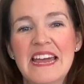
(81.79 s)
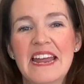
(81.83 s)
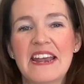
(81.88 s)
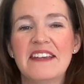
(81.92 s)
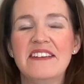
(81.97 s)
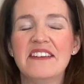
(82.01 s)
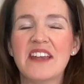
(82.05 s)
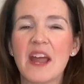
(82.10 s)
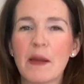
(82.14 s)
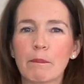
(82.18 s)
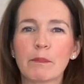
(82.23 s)

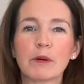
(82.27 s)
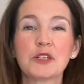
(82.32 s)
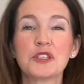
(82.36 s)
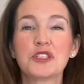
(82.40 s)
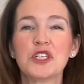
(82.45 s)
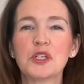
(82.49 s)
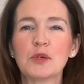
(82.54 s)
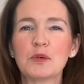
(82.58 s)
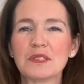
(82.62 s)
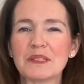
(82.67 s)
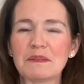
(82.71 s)
Number
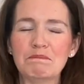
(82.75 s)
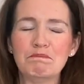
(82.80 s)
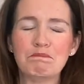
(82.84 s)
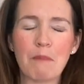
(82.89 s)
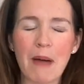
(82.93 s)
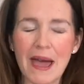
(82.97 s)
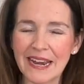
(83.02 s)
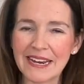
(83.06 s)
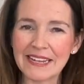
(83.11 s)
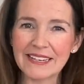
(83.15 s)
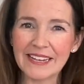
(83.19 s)
2 is
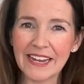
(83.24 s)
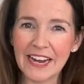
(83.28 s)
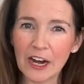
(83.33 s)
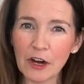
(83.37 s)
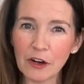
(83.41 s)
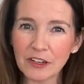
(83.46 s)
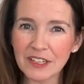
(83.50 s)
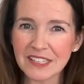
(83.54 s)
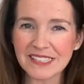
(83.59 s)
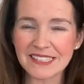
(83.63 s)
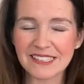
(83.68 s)

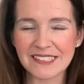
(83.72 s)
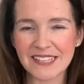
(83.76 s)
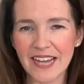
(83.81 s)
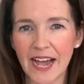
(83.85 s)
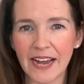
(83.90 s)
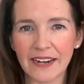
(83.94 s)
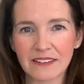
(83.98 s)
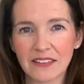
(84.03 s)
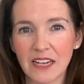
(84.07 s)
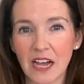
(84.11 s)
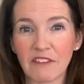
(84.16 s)
Medicare does
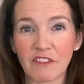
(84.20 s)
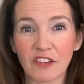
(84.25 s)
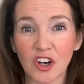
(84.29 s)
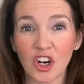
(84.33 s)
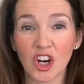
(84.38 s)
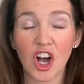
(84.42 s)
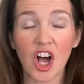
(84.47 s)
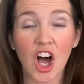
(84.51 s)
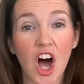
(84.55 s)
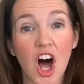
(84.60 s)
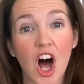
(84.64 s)
not
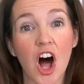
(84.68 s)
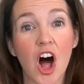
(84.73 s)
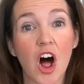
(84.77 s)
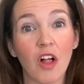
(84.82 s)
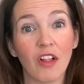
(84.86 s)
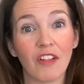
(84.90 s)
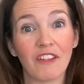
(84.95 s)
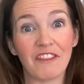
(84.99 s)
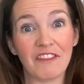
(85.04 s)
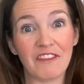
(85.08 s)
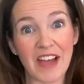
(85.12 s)
cover
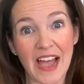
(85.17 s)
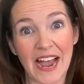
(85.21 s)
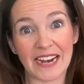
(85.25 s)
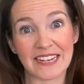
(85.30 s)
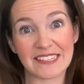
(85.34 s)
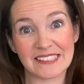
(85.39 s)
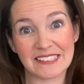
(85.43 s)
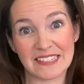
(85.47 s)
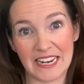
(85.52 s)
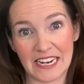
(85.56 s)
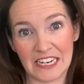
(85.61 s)
all
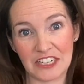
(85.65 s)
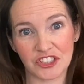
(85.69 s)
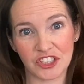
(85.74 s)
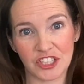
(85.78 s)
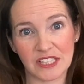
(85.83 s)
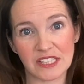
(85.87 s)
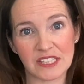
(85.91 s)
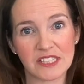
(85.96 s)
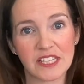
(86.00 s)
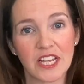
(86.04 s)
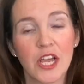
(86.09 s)

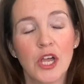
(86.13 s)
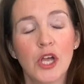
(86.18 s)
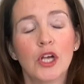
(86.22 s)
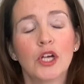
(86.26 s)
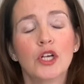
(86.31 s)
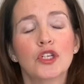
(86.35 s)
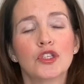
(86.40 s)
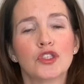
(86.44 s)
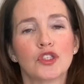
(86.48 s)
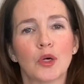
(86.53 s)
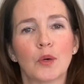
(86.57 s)
vaccinations.
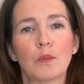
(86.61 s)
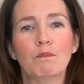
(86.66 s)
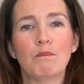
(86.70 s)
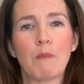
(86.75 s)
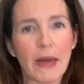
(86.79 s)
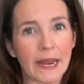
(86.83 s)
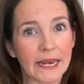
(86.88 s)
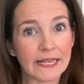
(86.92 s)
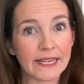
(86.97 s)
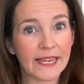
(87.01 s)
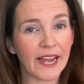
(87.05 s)
So
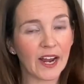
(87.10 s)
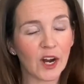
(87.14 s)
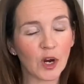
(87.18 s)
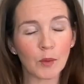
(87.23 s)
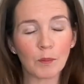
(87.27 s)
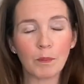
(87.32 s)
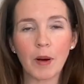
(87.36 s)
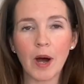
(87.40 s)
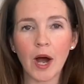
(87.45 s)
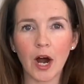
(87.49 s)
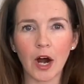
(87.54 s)
Medicare
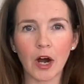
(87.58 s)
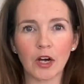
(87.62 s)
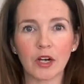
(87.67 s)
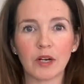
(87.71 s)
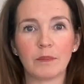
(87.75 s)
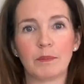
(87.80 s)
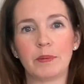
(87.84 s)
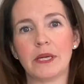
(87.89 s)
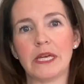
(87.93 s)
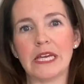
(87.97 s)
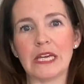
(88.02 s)
Part
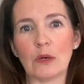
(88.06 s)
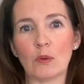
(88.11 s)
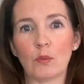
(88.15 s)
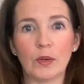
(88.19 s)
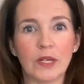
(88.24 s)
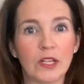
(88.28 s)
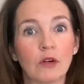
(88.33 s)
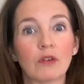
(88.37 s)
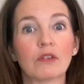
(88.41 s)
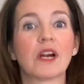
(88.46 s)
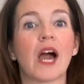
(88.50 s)
B
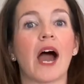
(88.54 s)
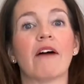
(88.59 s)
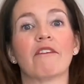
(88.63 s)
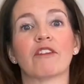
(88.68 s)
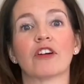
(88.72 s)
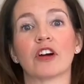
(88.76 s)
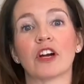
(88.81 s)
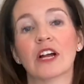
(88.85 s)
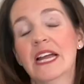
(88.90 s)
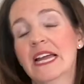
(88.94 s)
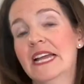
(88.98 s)
will
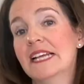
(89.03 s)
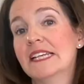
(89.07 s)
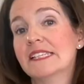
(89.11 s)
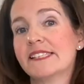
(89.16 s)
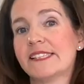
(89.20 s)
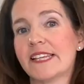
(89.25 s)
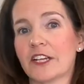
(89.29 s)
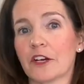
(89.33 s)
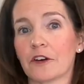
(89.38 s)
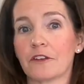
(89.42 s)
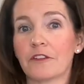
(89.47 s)
cover,
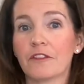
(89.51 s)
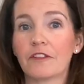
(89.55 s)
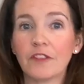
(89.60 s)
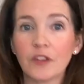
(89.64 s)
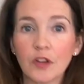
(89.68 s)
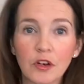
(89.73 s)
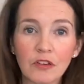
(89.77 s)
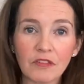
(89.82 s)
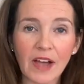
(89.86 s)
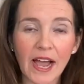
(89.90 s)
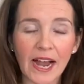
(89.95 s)
say, your
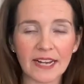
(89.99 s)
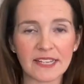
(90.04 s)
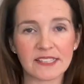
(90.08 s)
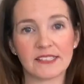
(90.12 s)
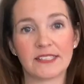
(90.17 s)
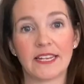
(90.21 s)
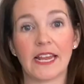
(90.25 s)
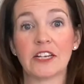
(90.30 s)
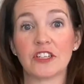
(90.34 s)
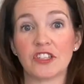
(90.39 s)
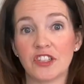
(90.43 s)
flu
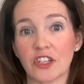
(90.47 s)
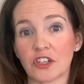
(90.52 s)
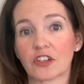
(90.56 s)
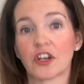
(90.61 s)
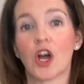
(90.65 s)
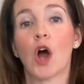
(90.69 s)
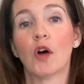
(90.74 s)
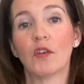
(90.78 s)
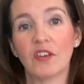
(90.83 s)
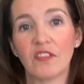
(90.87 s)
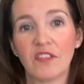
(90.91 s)
vaccination, your
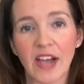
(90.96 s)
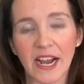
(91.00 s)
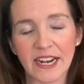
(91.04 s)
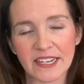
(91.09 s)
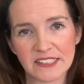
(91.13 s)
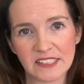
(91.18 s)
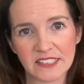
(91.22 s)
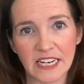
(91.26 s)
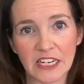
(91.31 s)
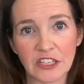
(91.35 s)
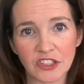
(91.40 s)
COVID
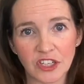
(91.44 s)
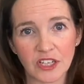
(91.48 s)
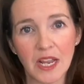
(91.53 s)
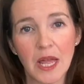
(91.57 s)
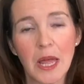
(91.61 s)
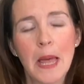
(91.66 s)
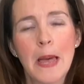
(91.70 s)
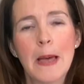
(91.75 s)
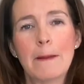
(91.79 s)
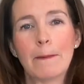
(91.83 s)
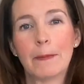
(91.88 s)
vaccination,
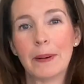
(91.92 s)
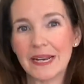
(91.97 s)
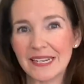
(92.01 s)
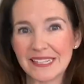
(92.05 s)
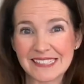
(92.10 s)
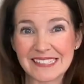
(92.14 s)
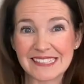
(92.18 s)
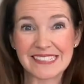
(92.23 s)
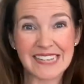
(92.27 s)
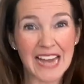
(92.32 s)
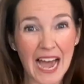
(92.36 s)
but it
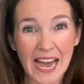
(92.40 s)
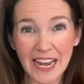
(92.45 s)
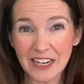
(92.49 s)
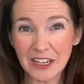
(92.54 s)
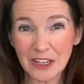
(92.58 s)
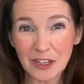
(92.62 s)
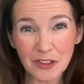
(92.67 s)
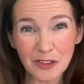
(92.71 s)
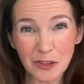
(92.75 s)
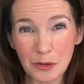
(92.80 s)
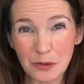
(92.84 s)
does not
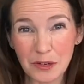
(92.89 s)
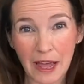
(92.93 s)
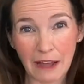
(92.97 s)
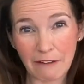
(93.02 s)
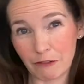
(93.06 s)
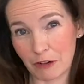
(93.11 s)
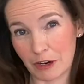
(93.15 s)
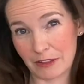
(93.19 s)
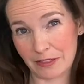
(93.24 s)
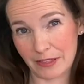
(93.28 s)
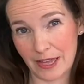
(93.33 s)
include
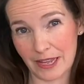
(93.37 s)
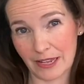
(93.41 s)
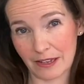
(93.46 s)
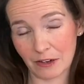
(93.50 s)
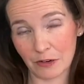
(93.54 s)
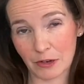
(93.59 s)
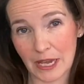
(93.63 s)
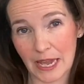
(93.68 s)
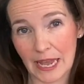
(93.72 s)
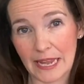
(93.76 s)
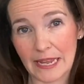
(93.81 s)
everything,
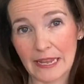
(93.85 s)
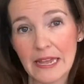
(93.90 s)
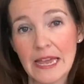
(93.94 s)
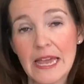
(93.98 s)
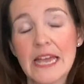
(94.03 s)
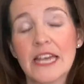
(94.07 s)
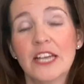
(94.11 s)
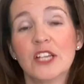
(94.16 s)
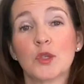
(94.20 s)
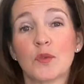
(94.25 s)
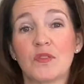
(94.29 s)
okay?
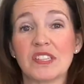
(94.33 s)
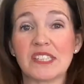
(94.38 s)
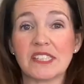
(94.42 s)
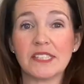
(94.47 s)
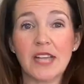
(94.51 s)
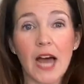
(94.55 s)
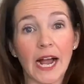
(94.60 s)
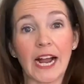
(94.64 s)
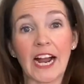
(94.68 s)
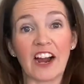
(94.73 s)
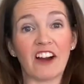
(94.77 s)
So if it's
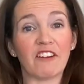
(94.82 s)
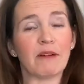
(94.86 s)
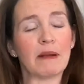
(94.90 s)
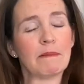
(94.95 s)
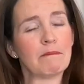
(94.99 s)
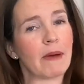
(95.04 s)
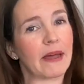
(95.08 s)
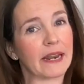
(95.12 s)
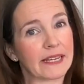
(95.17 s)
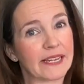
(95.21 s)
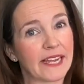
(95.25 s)
not covered
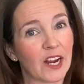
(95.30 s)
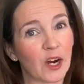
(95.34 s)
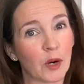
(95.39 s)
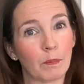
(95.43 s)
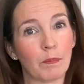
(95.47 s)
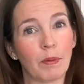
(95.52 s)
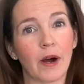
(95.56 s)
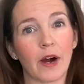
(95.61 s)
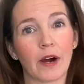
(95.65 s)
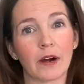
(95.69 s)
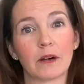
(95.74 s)
by Medicare
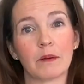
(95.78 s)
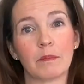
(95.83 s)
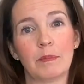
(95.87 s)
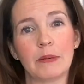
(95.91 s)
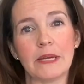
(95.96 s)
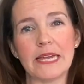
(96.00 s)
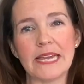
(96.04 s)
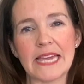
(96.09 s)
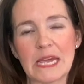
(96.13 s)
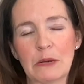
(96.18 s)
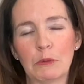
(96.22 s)
Part
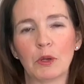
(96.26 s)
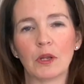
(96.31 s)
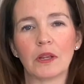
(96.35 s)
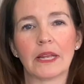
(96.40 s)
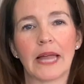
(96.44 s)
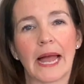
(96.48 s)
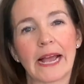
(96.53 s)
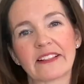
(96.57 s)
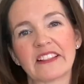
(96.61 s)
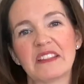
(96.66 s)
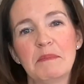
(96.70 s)
B, it will
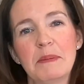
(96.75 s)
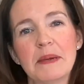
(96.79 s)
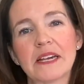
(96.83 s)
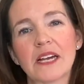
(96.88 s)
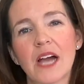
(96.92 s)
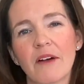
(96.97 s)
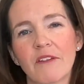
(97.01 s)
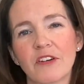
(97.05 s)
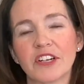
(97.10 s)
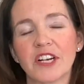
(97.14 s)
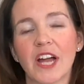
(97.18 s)
likely be
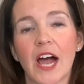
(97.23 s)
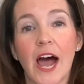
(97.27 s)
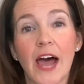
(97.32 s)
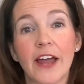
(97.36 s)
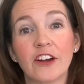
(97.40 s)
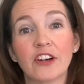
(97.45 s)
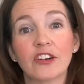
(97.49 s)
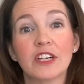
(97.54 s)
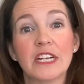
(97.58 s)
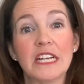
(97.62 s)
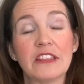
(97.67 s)
covered
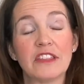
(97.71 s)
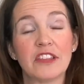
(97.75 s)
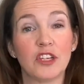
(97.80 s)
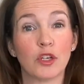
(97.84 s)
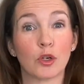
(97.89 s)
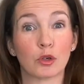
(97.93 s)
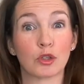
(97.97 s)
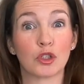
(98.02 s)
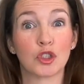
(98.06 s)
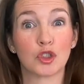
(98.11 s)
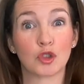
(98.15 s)
underneath
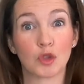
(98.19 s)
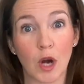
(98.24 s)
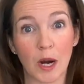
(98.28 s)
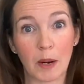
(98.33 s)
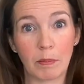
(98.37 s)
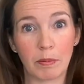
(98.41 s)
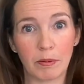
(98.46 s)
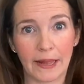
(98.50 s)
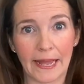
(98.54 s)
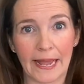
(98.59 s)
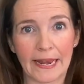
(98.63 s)
your drug
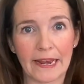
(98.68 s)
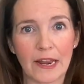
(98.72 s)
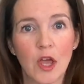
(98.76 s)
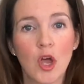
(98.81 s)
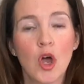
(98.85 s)
plan.